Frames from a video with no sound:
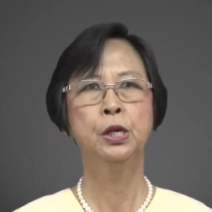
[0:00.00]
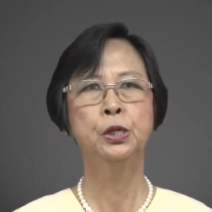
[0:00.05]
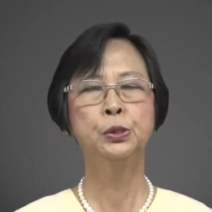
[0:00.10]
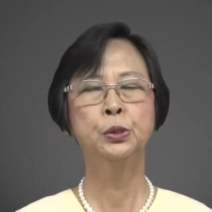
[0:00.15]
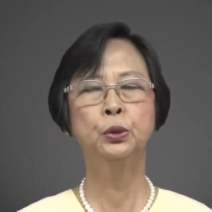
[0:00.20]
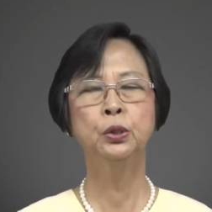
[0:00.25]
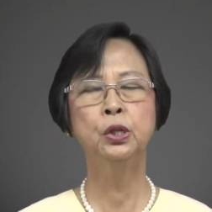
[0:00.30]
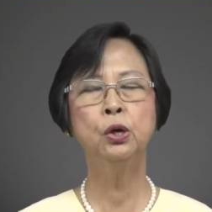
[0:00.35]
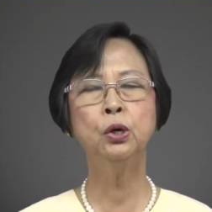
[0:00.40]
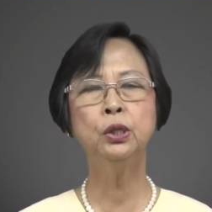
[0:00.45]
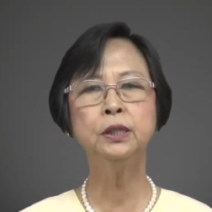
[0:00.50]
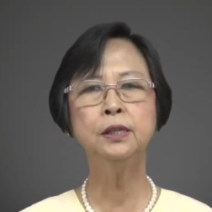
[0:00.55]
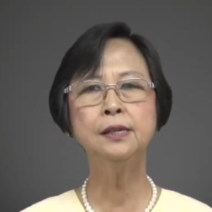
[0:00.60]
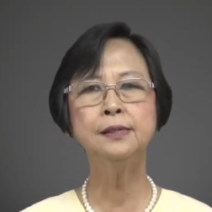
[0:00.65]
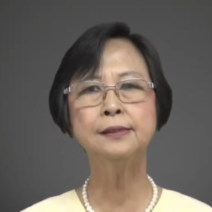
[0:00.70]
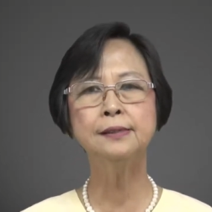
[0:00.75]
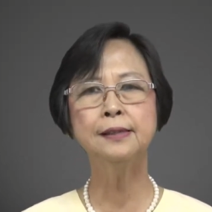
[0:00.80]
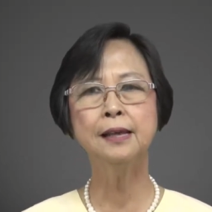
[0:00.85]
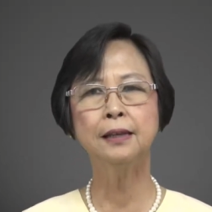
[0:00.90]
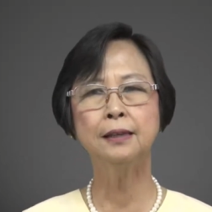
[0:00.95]
So
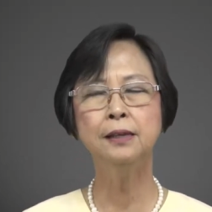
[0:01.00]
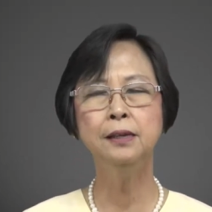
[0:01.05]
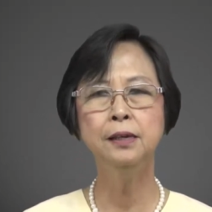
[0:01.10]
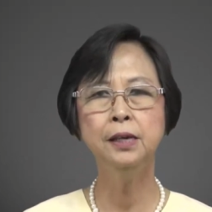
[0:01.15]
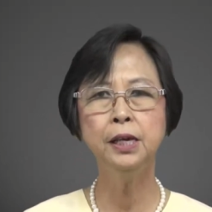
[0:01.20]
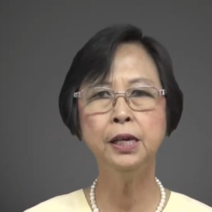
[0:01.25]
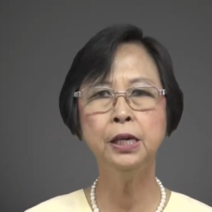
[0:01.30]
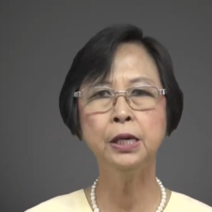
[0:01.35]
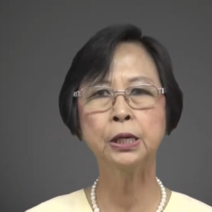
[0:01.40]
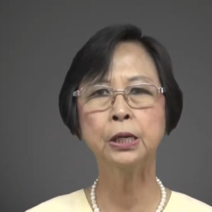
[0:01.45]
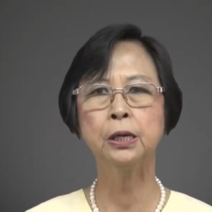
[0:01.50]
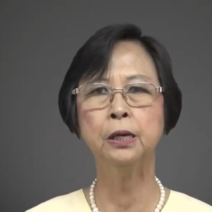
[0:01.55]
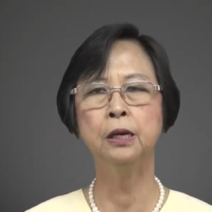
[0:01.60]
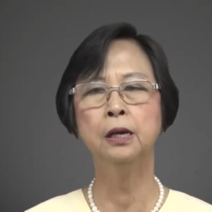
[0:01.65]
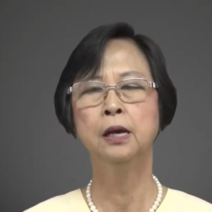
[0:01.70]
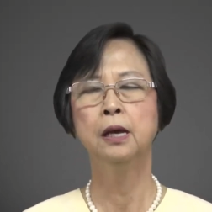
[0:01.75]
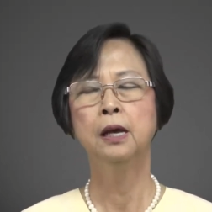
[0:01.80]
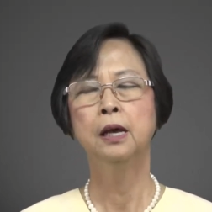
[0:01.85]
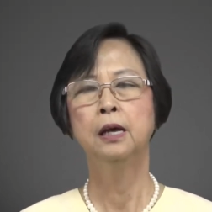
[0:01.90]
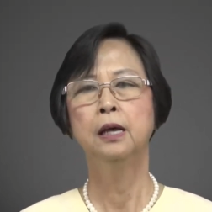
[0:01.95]
notice that
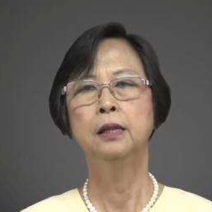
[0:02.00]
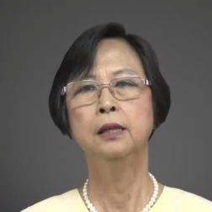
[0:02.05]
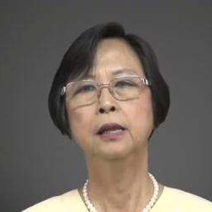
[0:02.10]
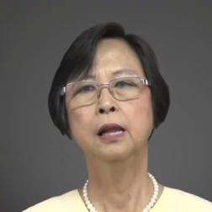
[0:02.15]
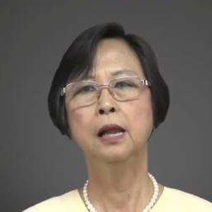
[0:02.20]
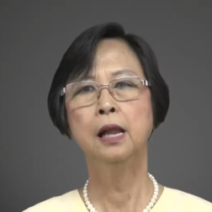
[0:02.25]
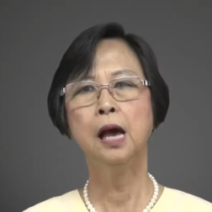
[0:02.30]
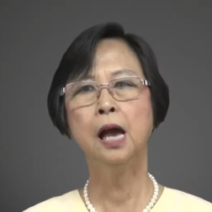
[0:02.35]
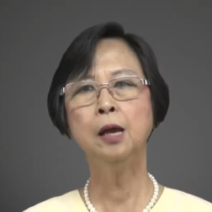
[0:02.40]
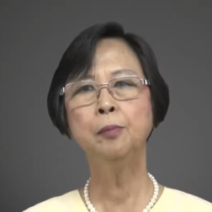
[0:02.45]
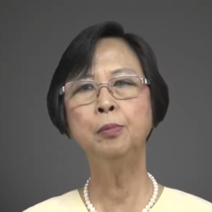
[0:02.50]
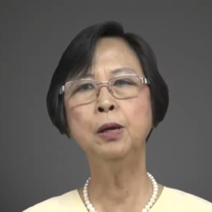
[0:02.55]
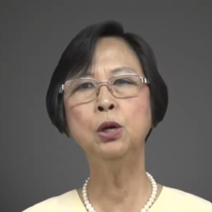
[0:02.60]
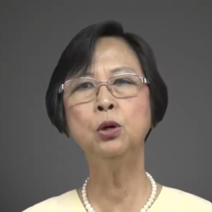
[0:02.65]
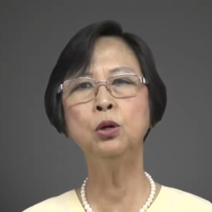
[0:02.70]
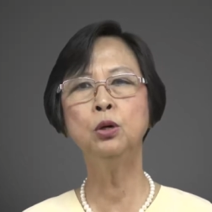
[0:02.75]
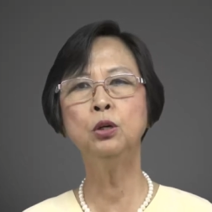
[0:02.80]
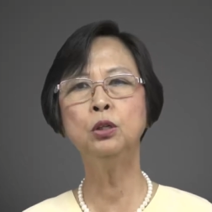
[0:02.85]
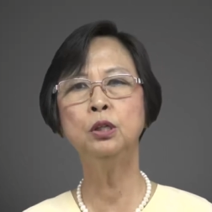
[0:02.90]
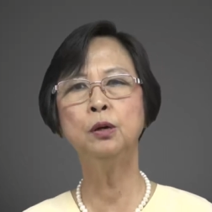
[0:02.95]
here, the
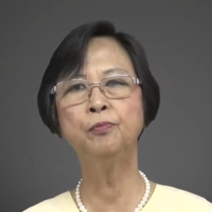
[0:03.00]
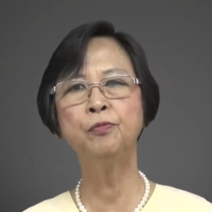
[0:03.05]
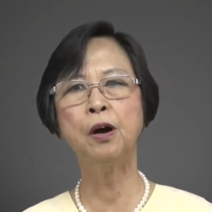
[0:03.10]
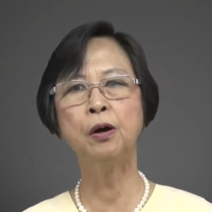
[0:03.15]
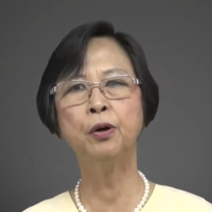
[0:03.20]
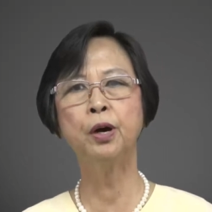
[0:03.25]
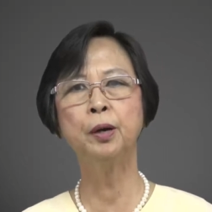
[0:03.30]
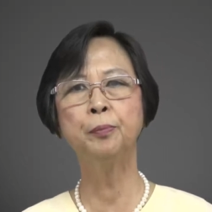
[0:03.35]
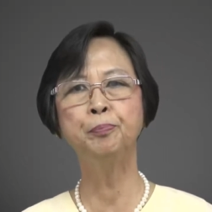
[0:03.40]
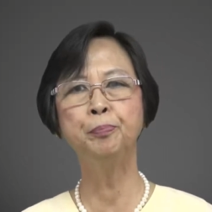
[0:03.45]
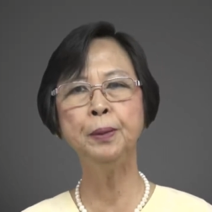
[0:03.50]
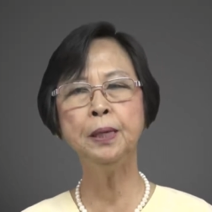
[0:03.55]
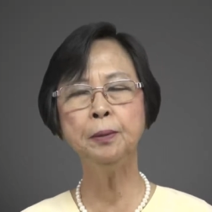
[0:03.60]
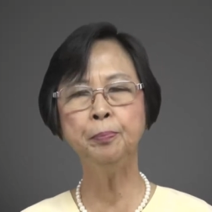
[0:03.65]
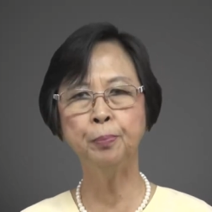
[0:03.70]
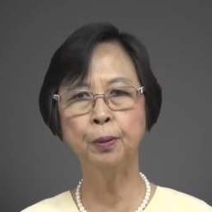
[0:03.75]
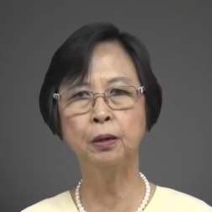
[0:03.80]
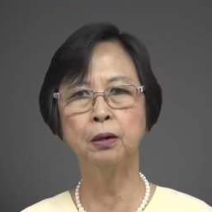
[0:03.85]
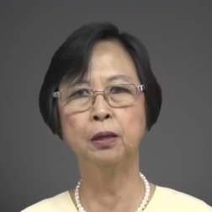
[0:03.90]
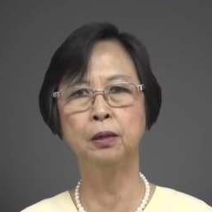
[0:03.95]
livelihood of our
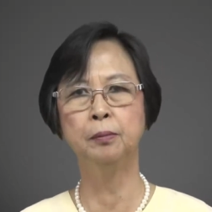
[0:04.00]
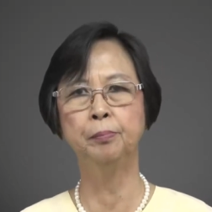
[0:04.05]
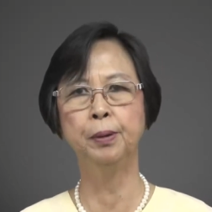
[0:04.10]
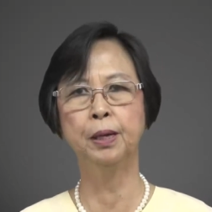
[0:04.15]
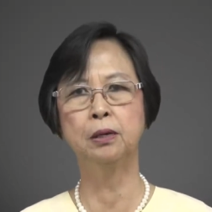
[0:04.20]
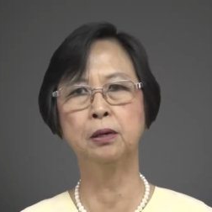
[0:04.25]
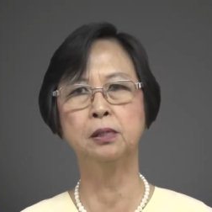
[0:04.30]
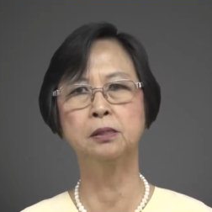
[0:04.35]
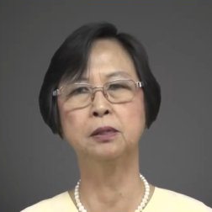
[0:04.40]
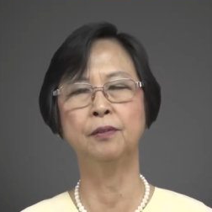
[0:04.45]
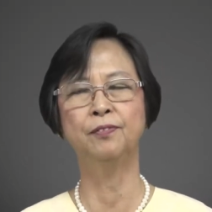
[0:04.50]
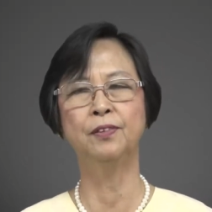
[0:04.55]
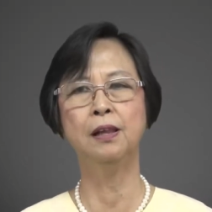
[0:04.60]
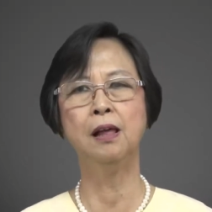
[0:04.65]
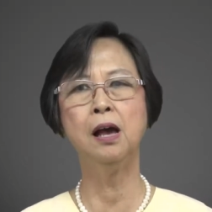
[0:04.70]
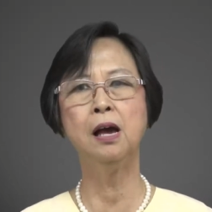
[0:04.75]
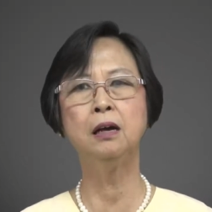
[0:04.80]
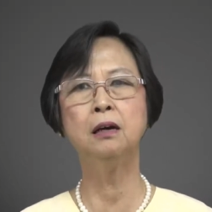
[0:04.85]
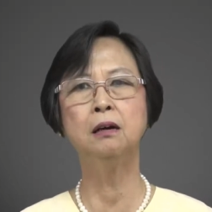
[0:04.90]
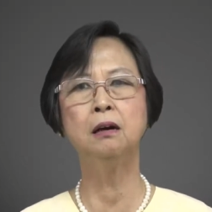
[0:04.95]
people, because of
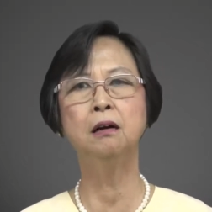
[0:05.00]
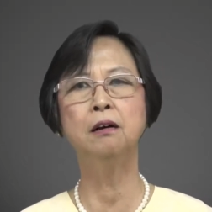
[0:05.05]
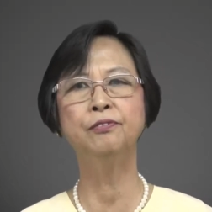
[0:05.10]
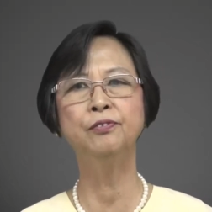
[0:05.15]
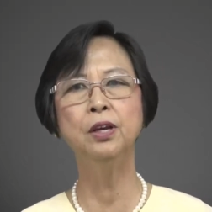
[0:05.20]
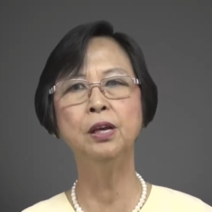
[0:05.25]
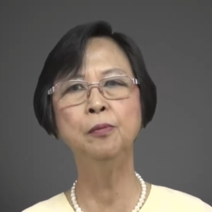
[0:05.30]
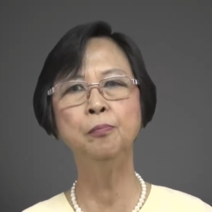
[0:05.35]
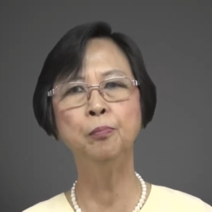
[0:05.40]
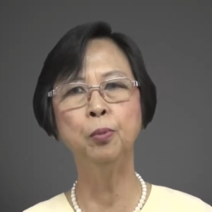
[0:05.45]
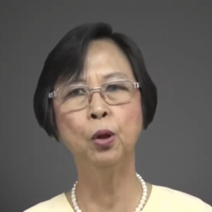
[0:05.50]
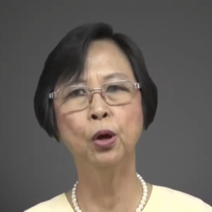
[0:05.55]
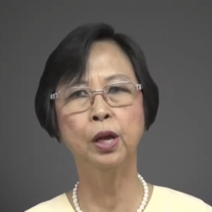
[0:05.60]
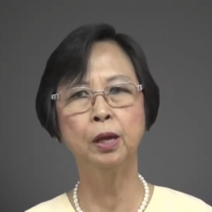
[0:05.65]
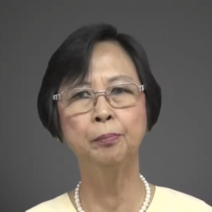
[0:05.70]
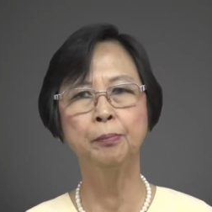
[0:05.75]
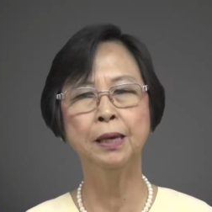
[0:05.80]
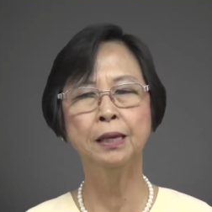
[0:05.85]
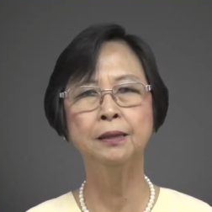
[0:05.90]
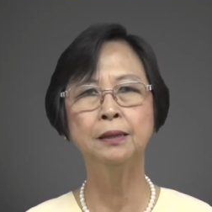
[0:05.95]
lack of
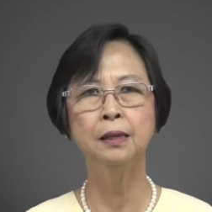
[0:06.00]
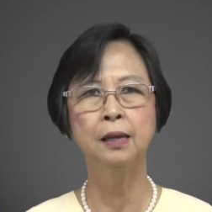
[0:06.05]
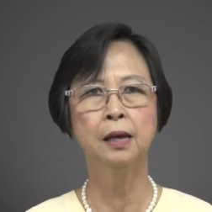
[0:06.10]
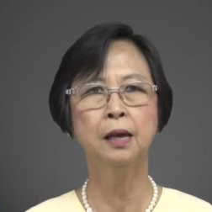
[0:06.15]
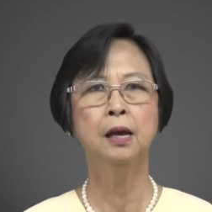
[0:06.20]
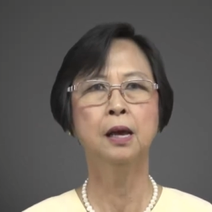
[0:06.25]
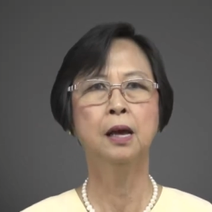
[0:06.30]
employment,